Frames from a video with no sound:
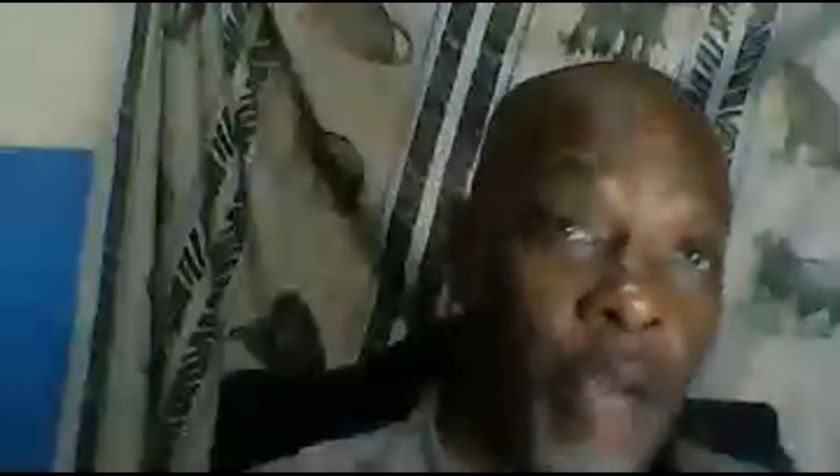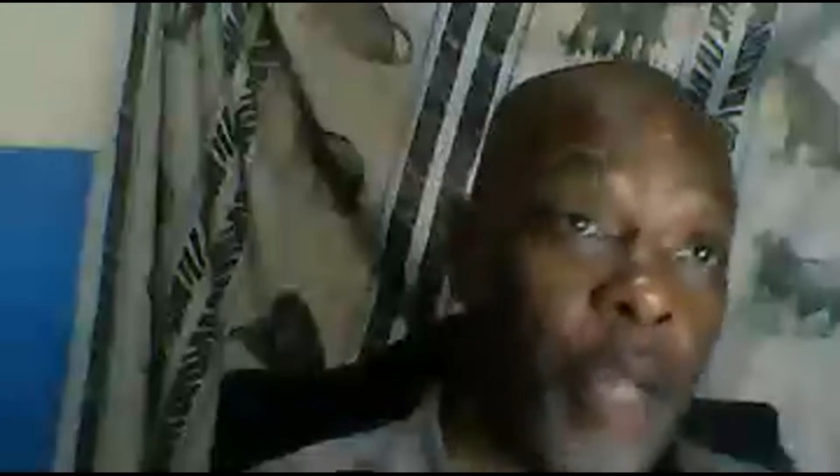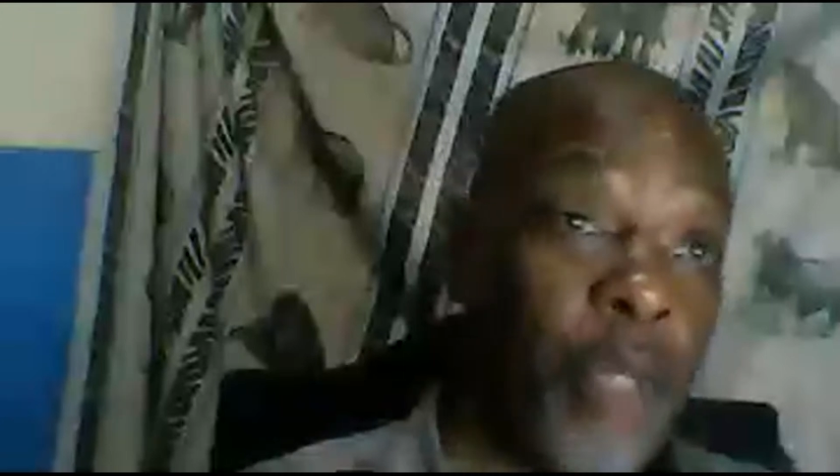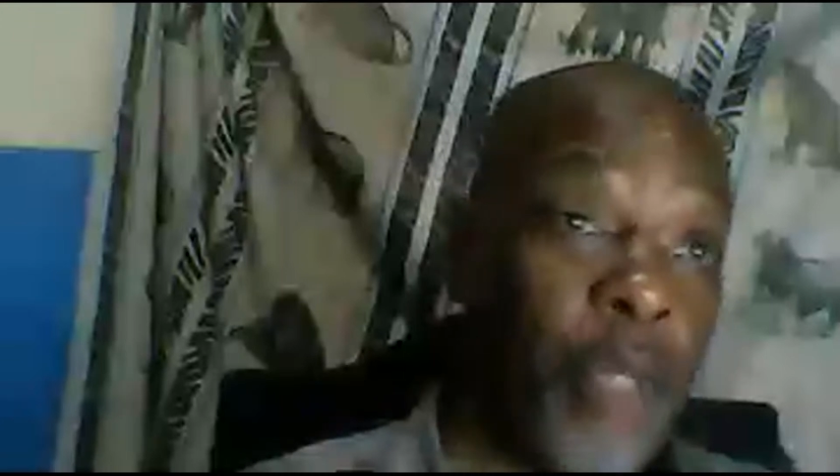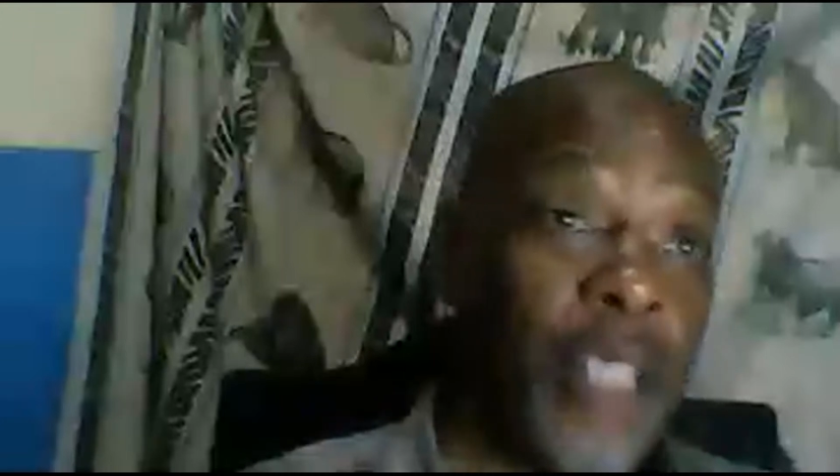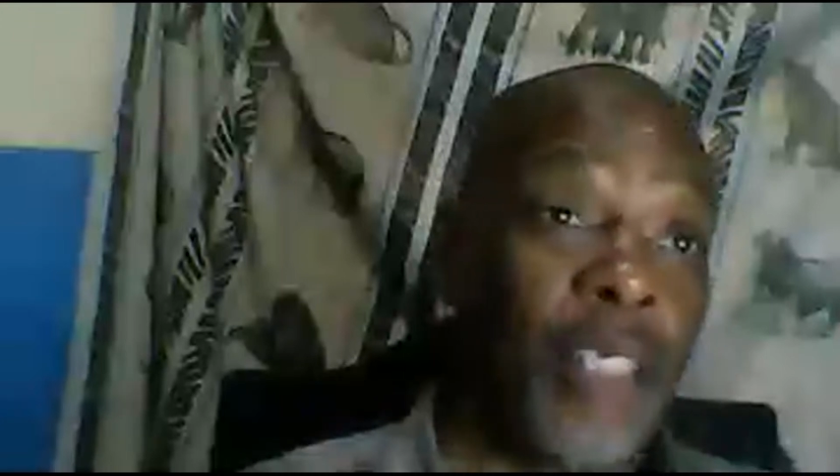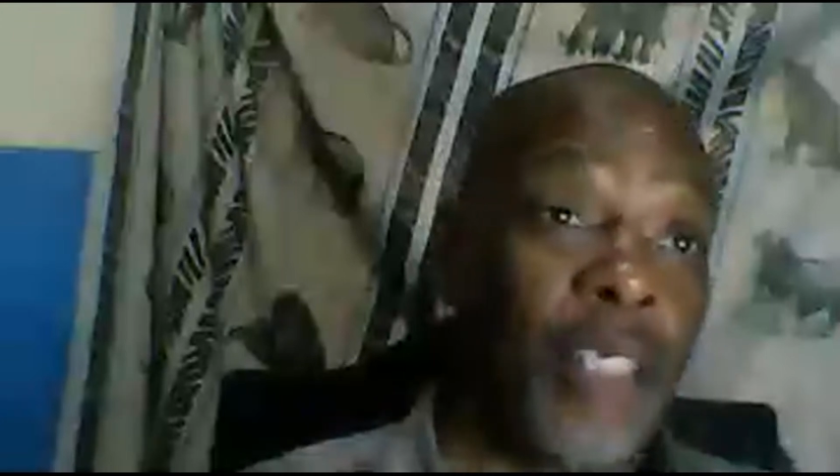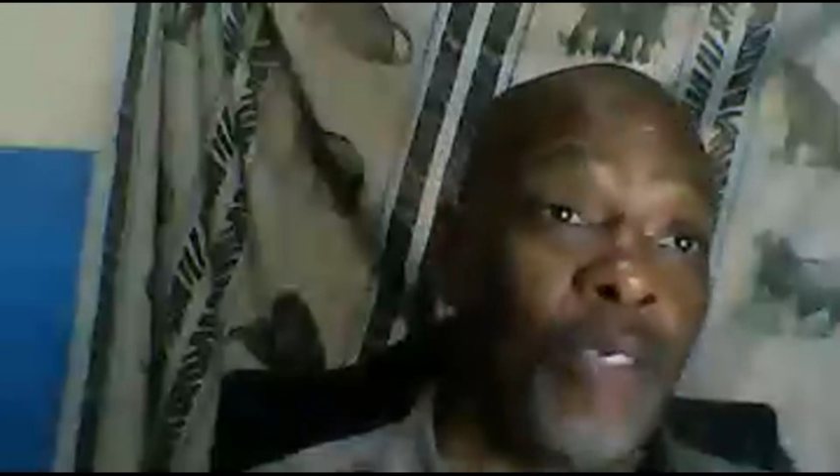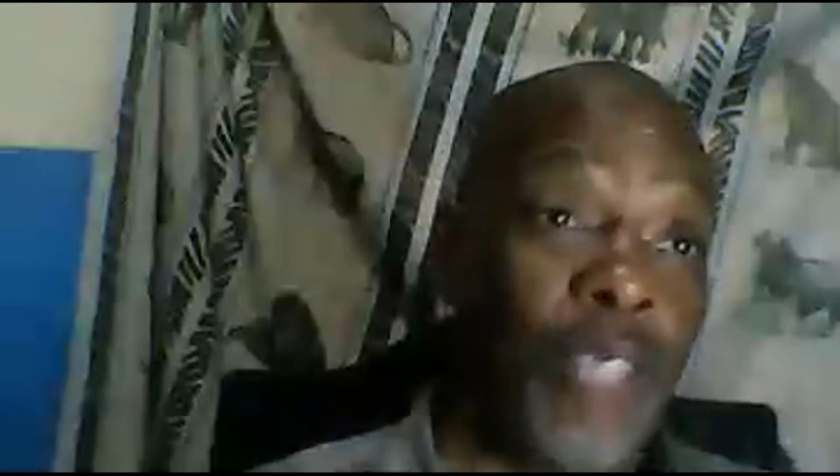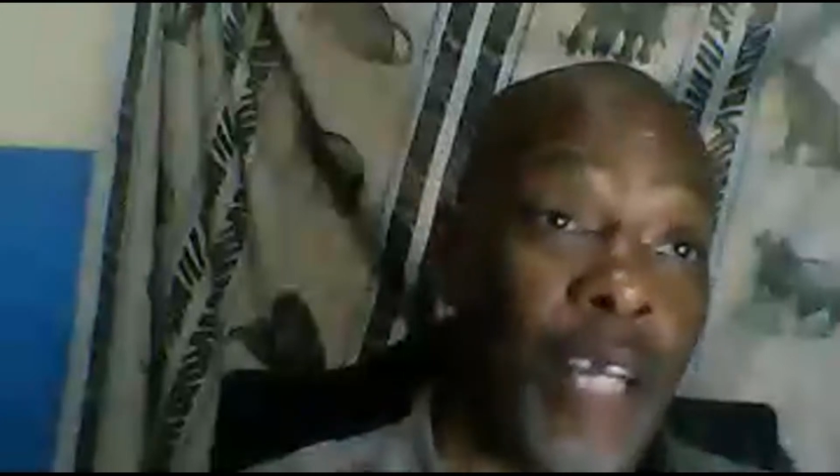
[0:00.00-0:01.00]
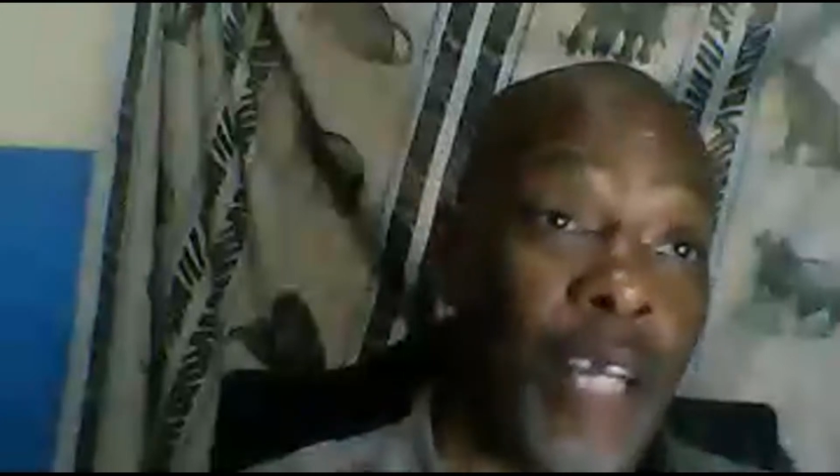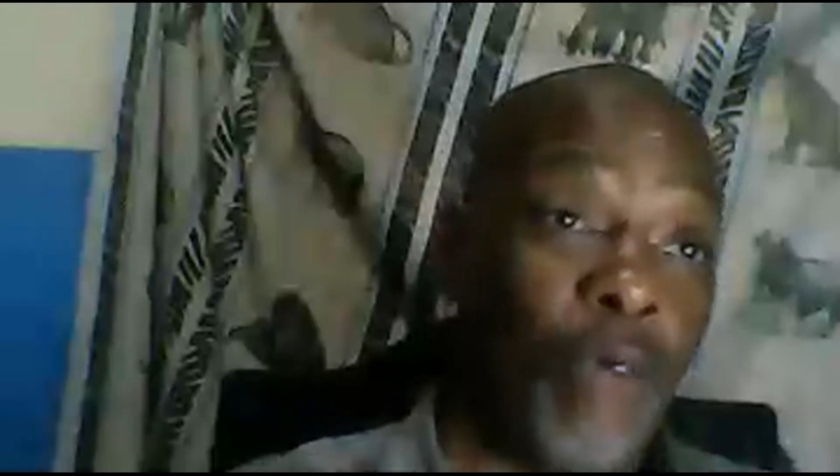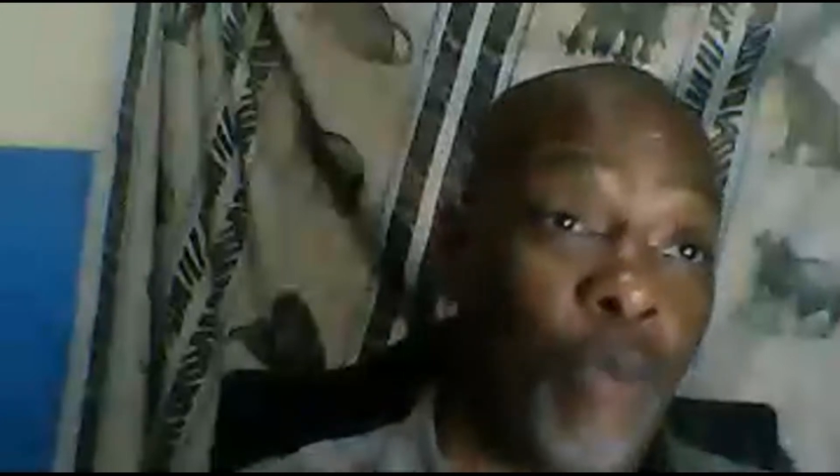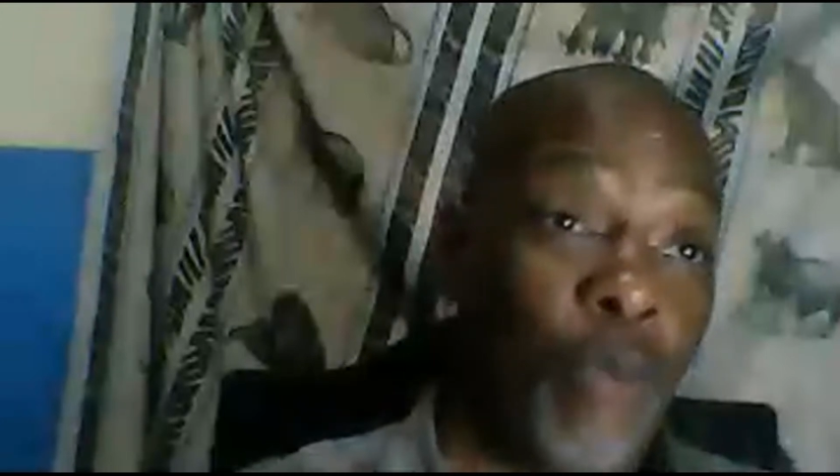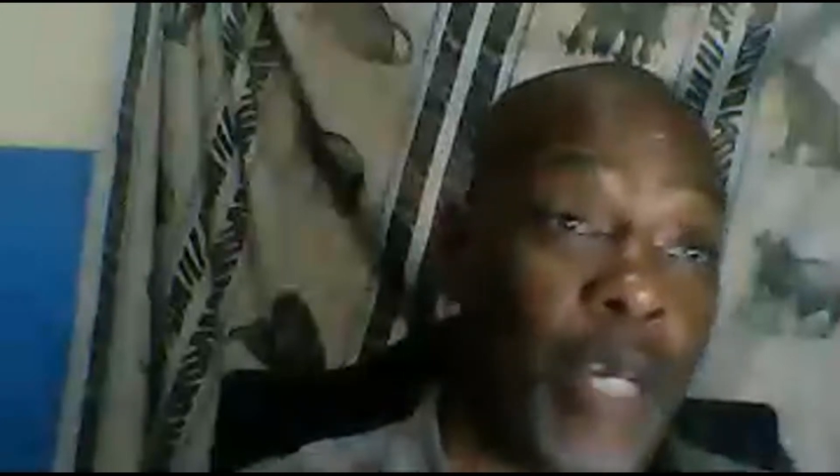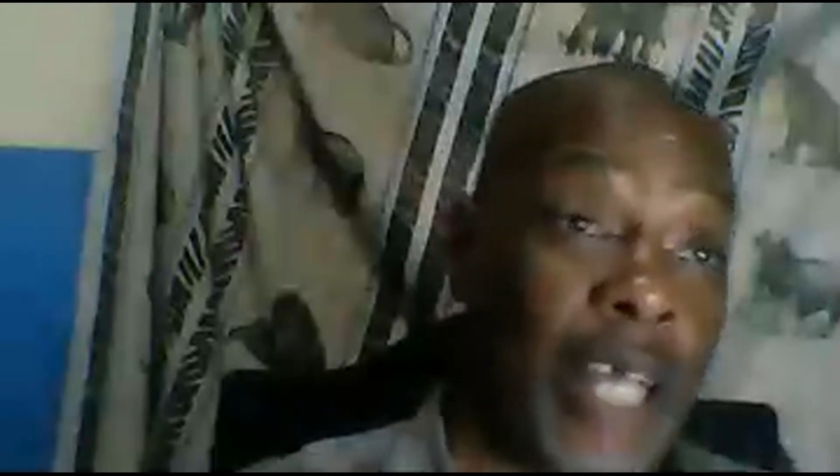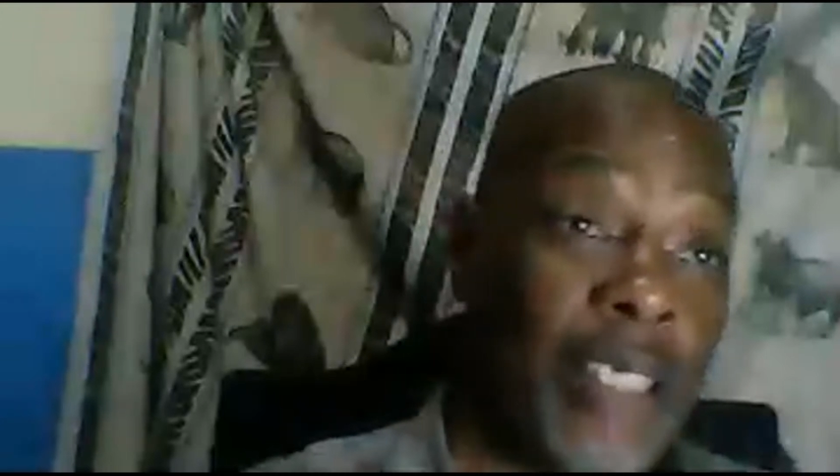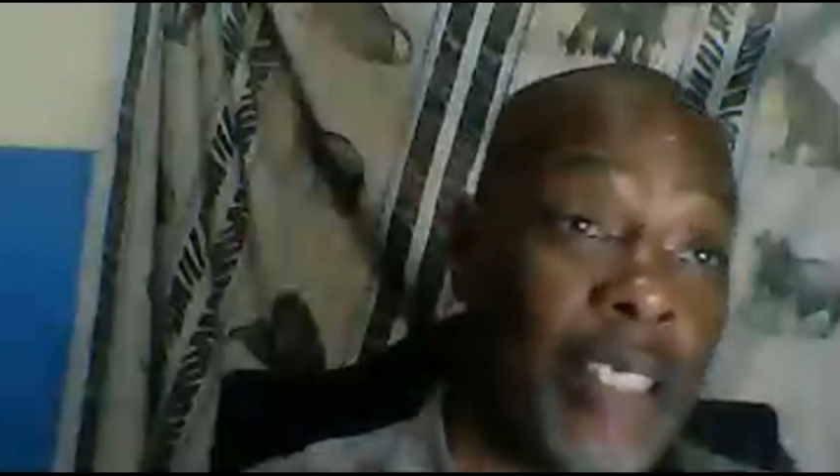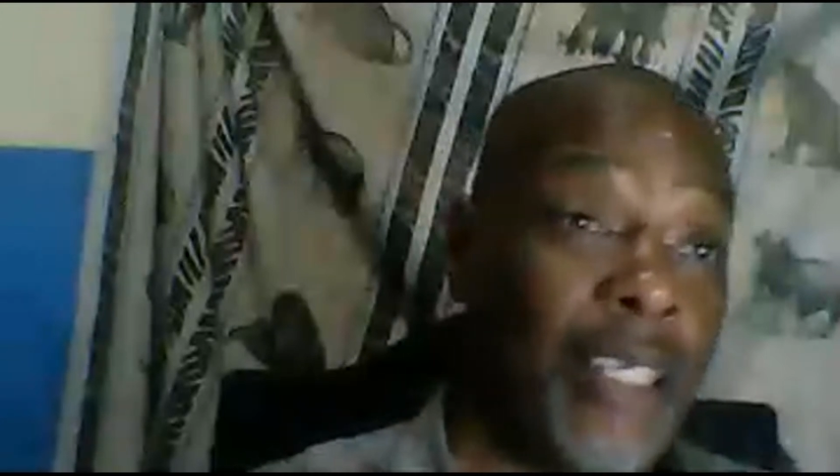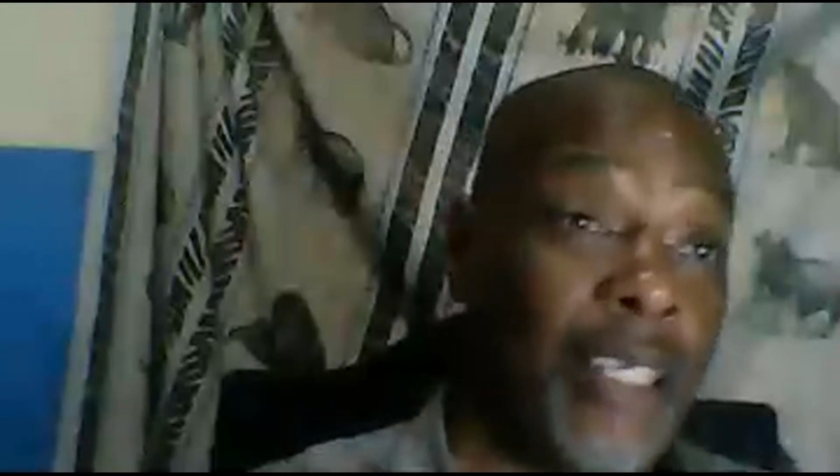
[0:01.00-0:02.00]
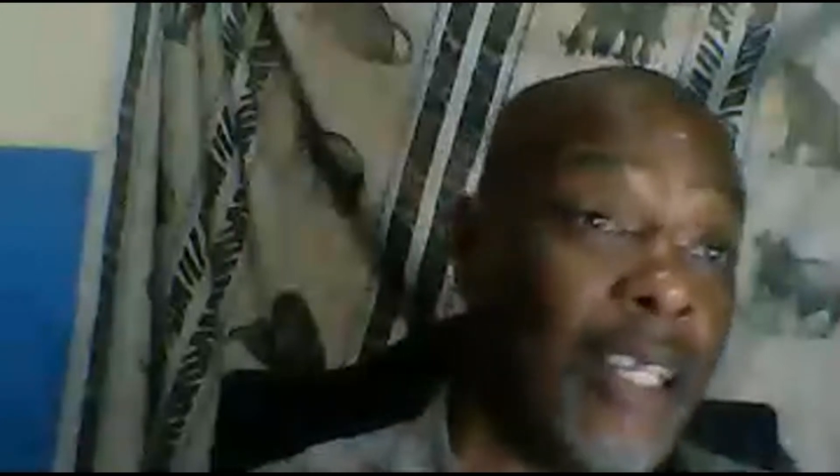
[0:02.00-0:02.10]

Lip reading: and you see like a group of guys just sitting there,